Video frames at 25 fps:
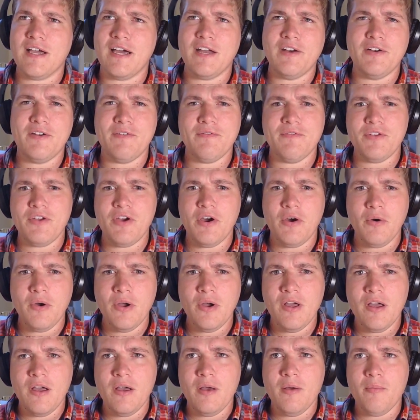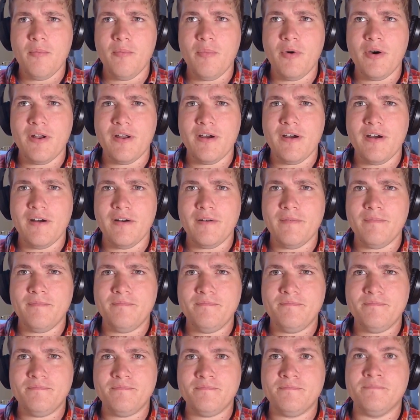I don't even know. But I
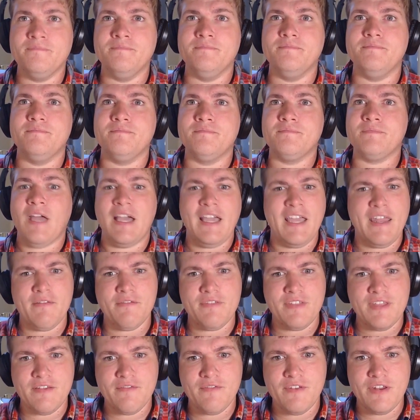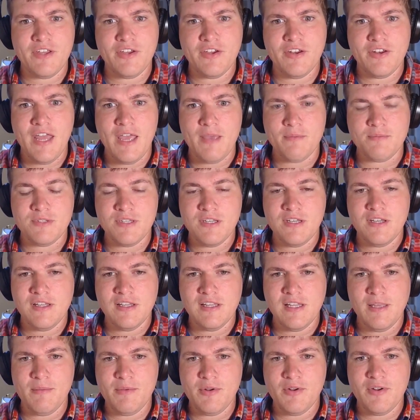can't even think of any good names.
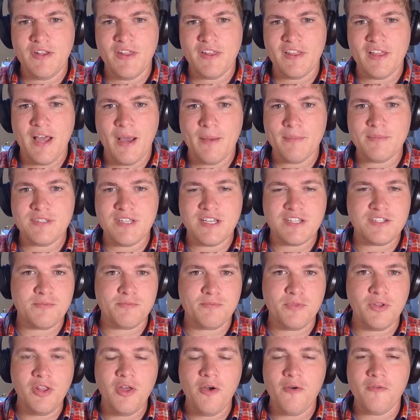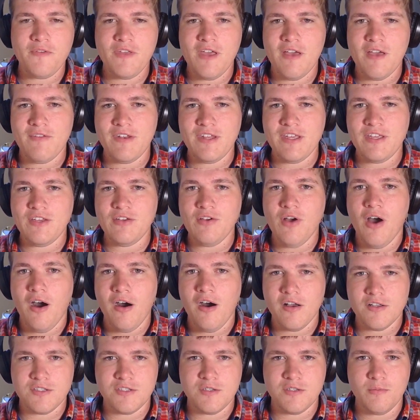Let me know down in the comment section below if you have any
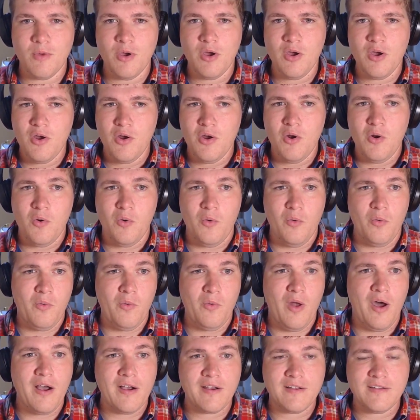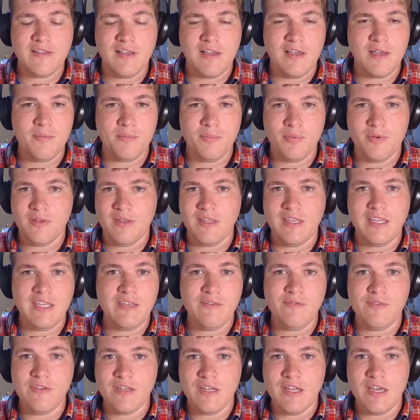awesome rock-type
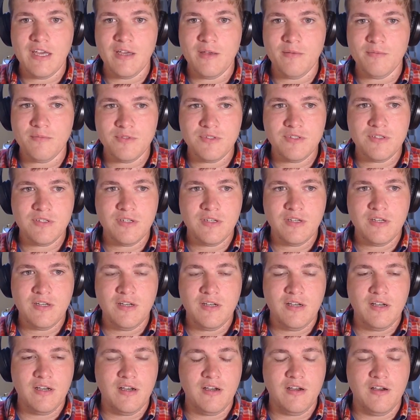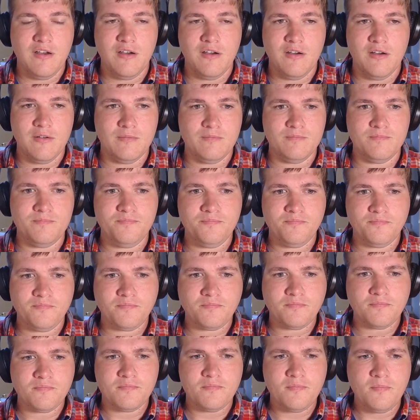Eevee names.
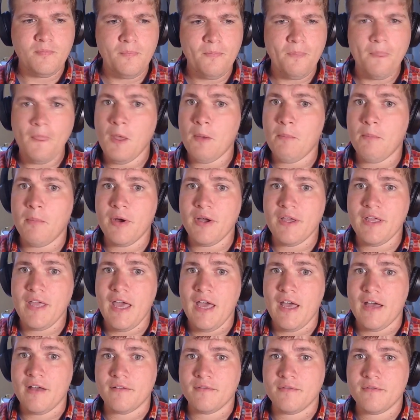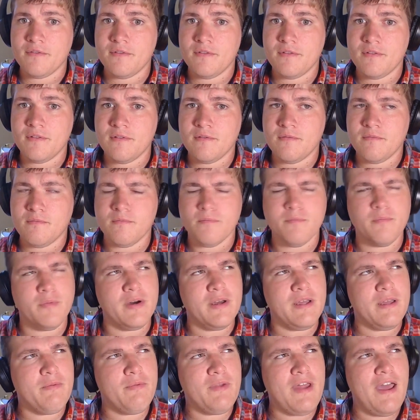But yeah.
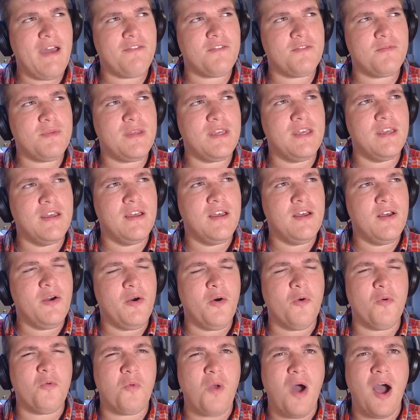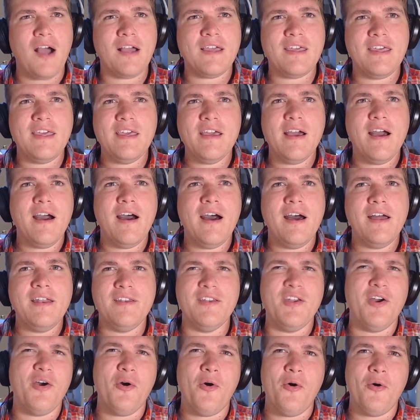But it would have to be Rockion.
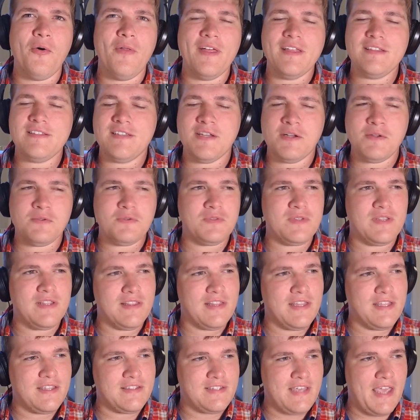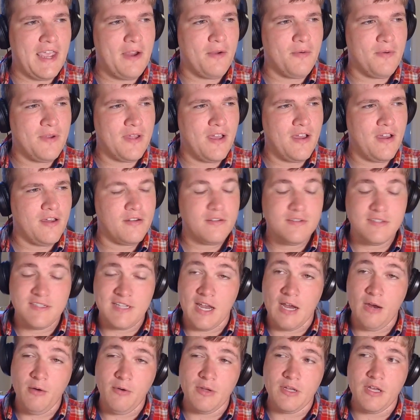No, that sounds lit. Tarion?
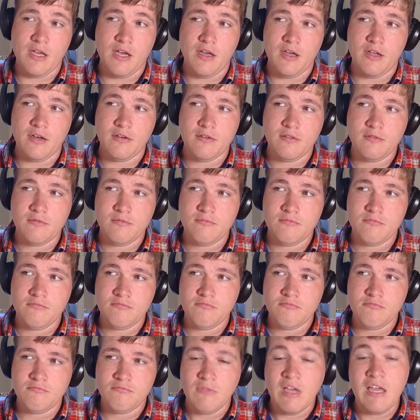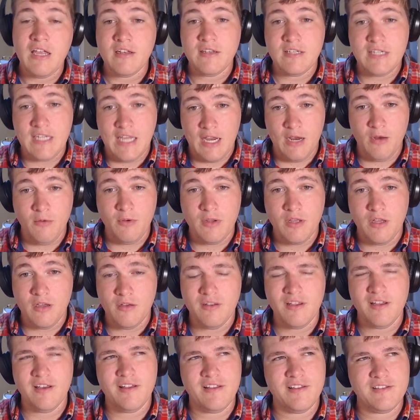Tarion. Tarion.
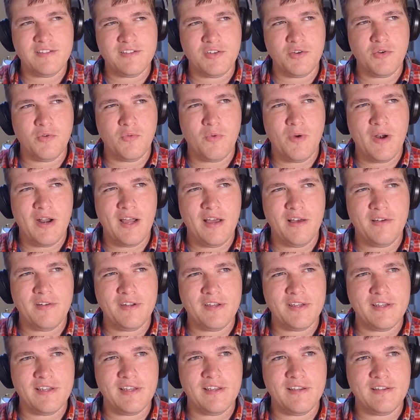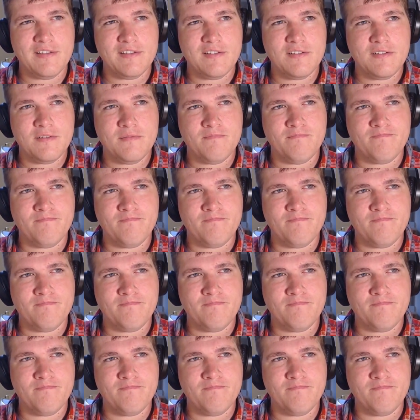That's a ground, I guess.